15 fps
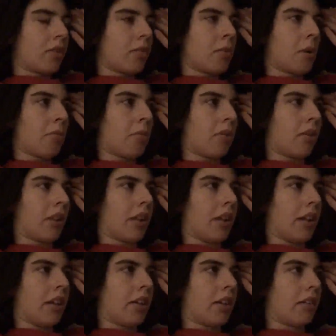just remember,
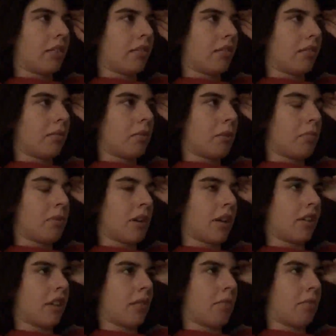like, we
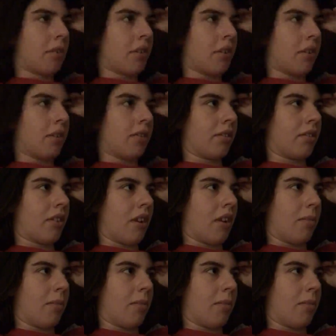picked up another